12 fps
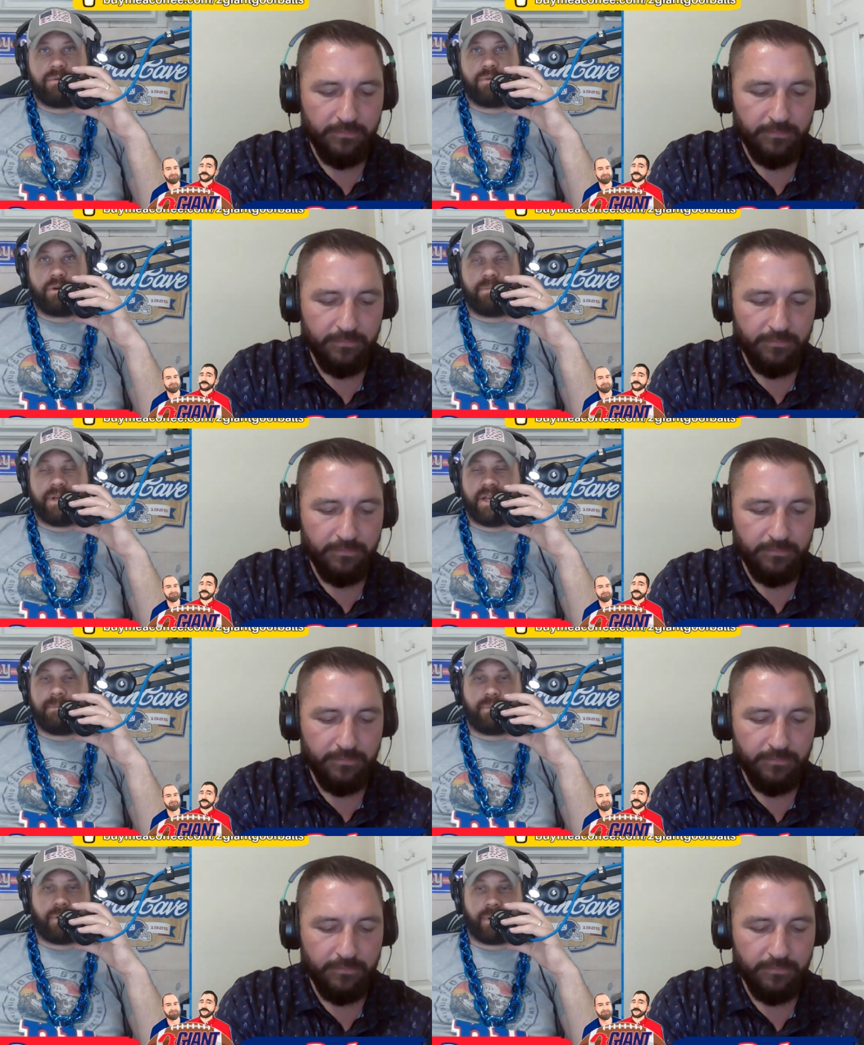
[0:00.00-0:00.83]
Speaker 1: will
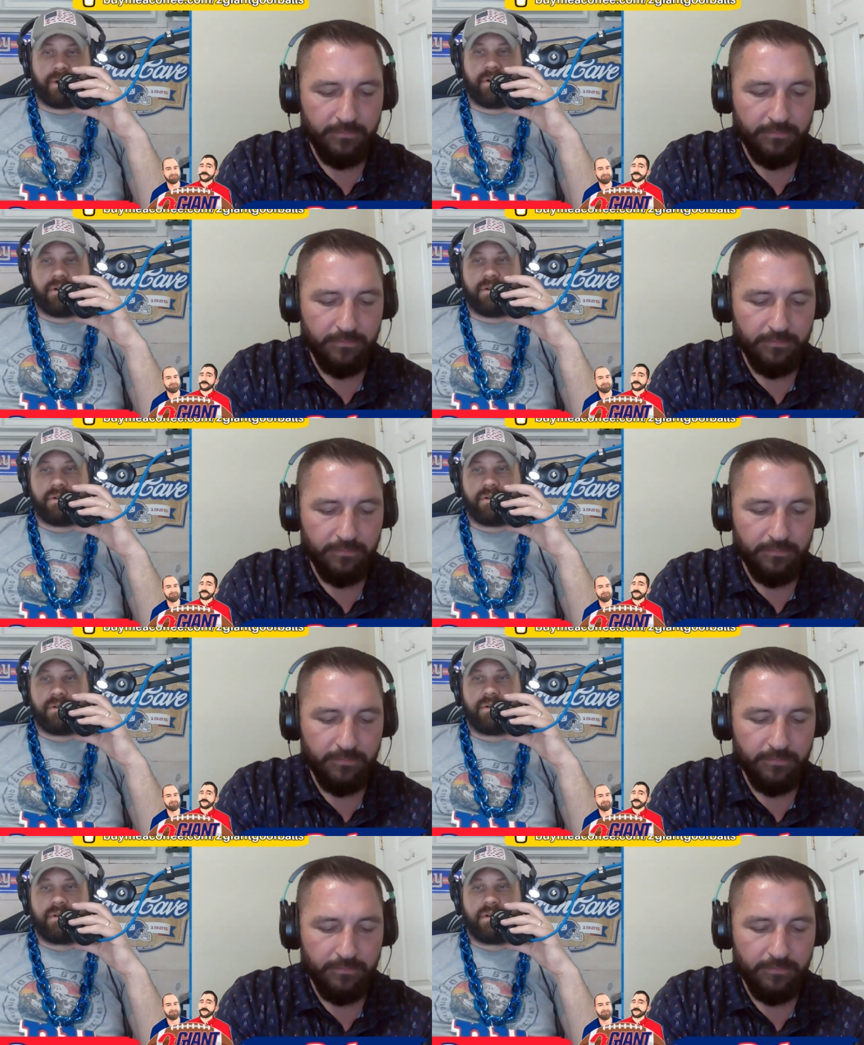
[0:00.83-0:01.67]
be important.
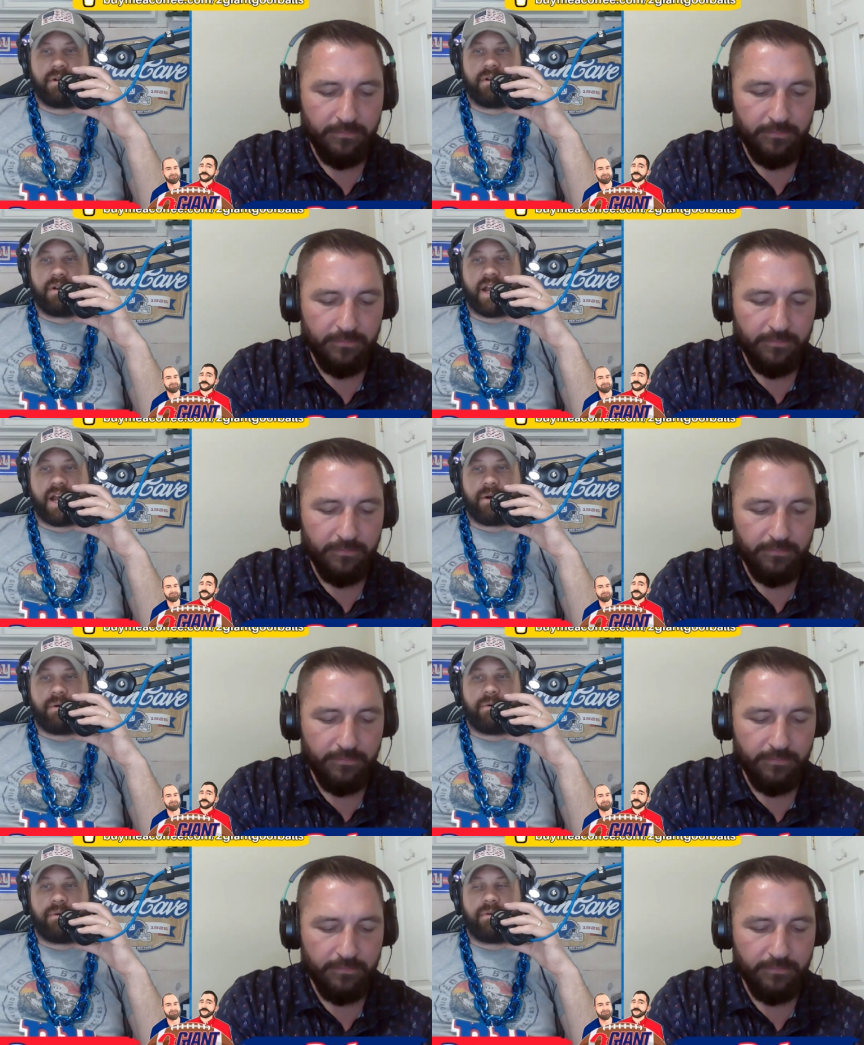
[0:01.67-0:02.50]

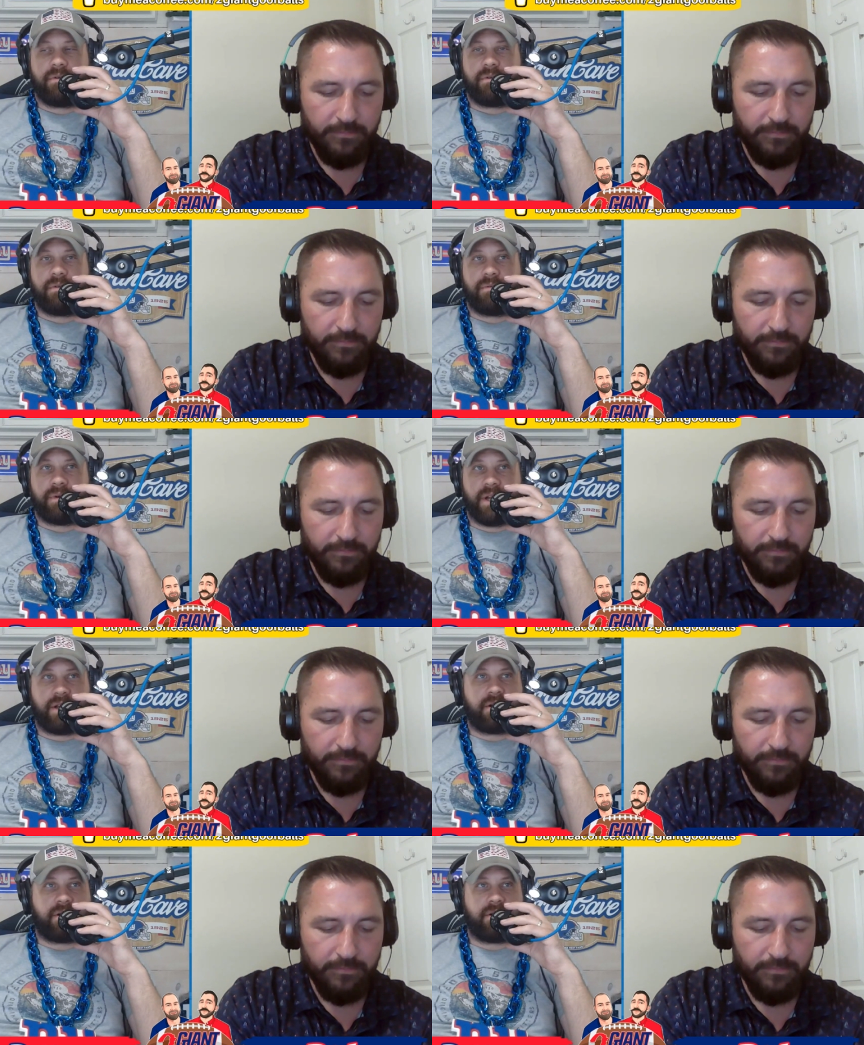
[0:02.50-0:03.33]
Now,
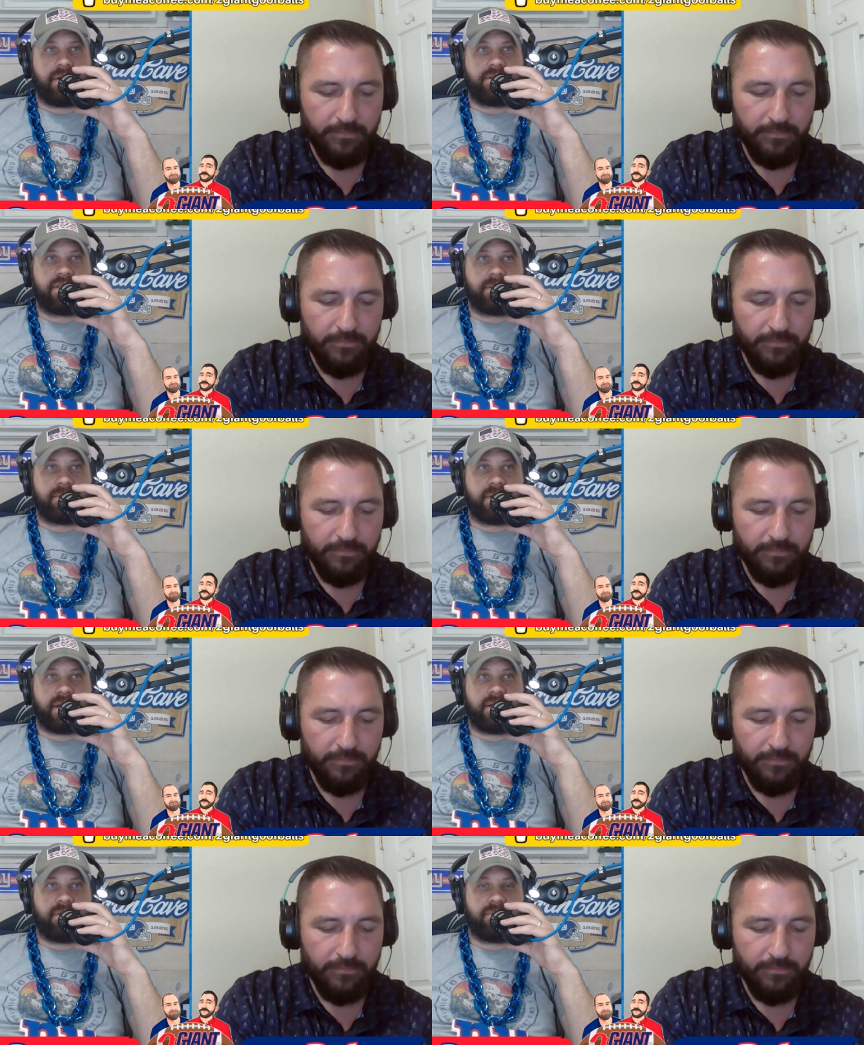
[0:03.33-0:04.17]
recall is
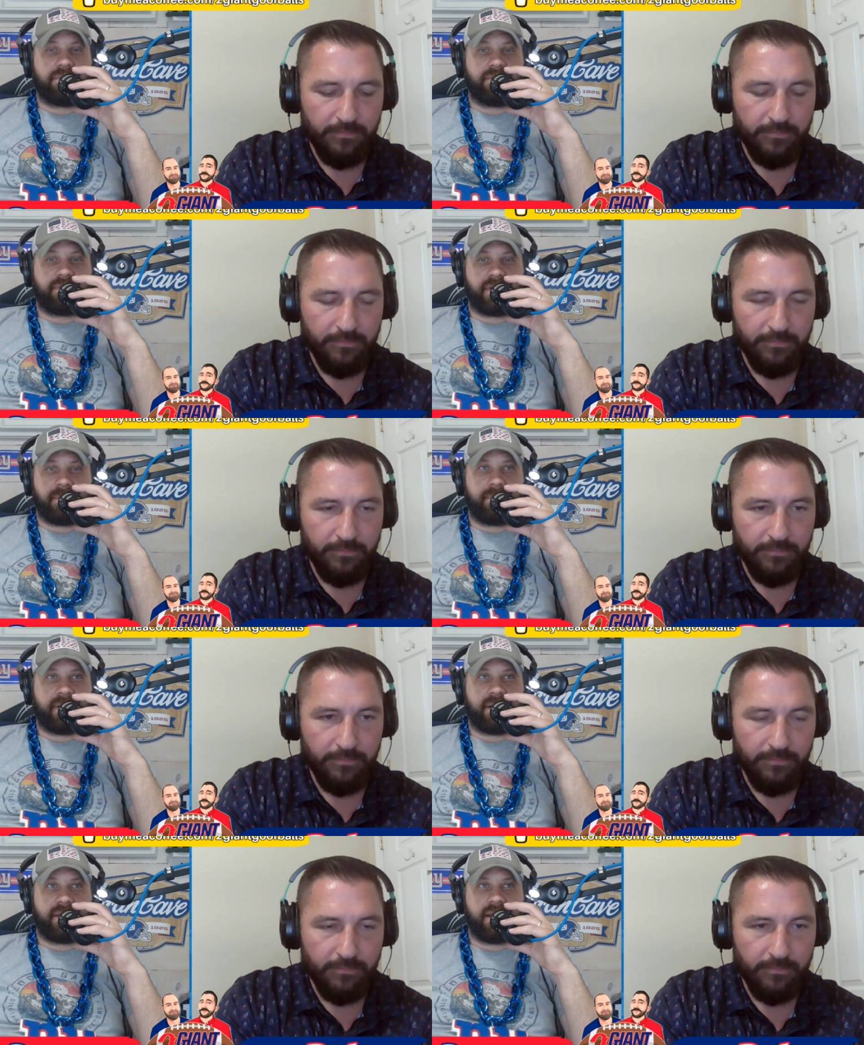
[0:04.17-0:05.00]
something that was a very
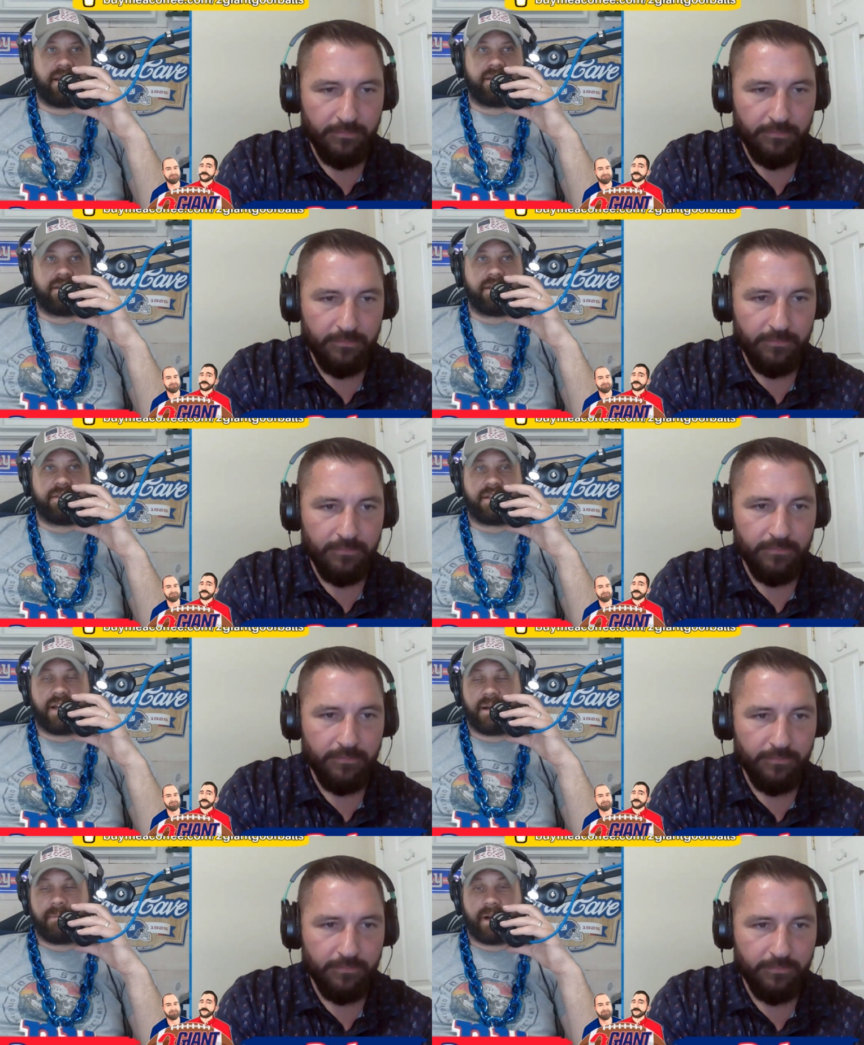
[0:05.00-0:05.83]
big thing in these
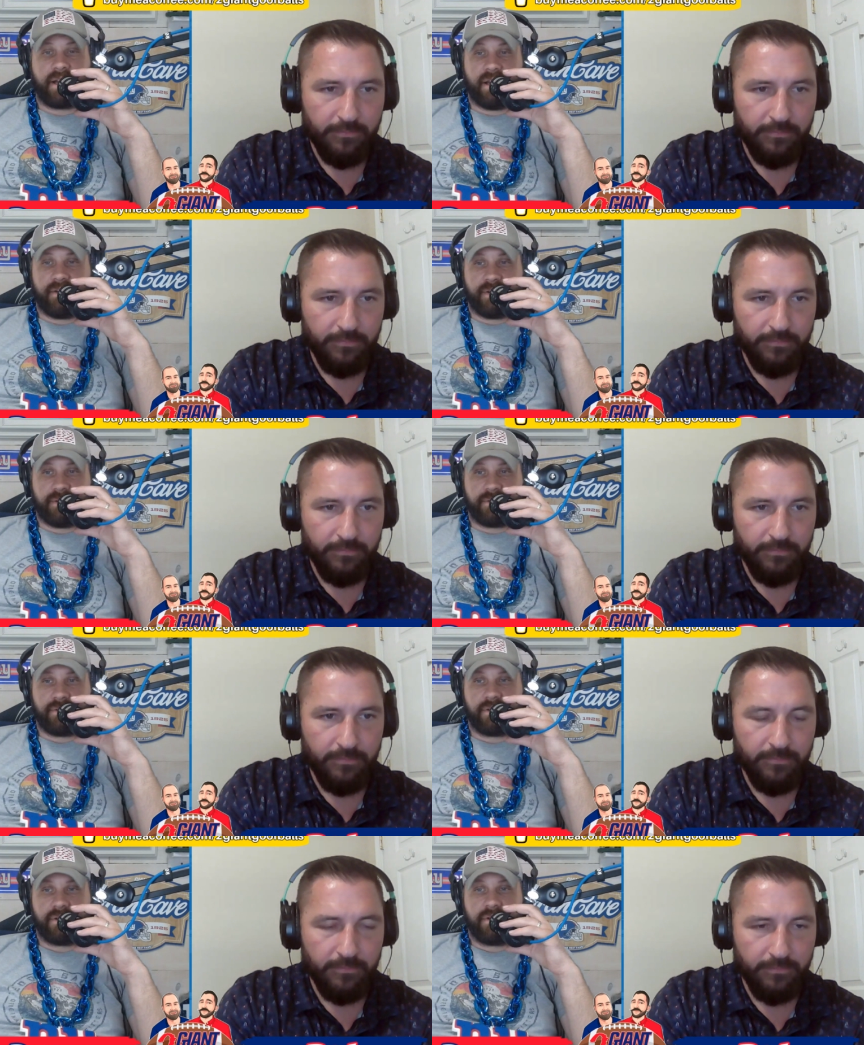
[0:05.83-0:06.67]
combine
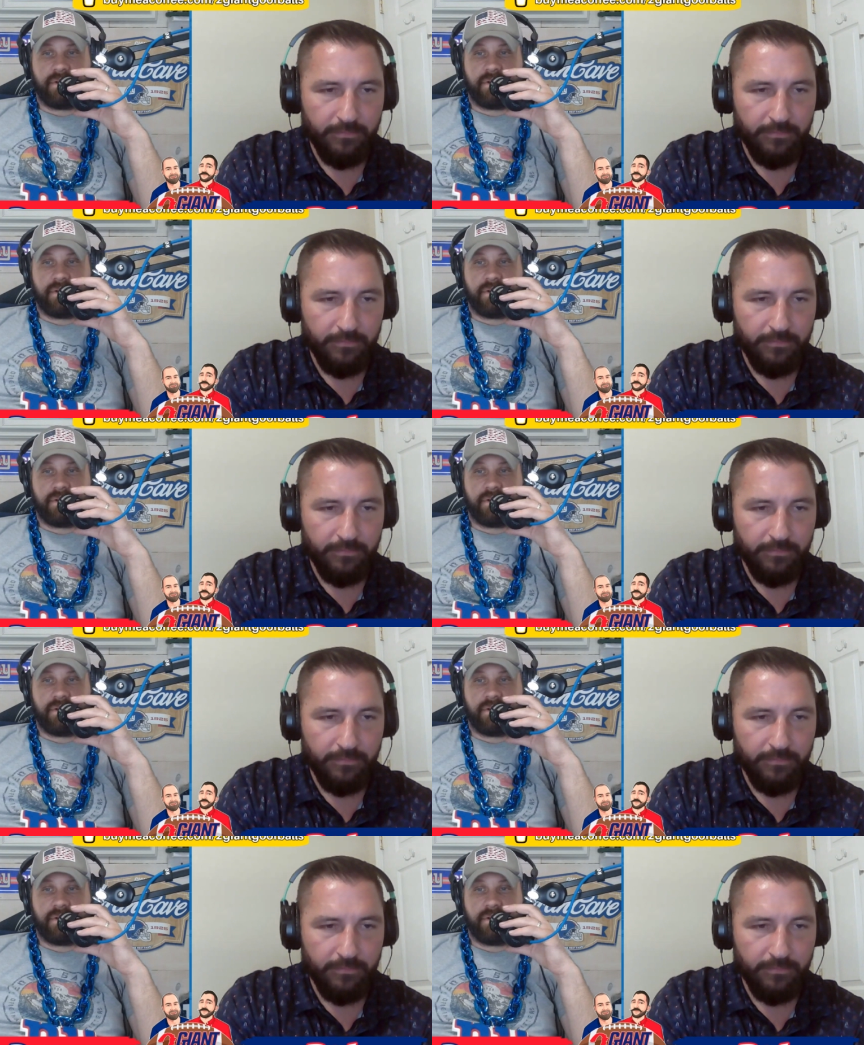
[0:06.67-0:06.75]
interviews.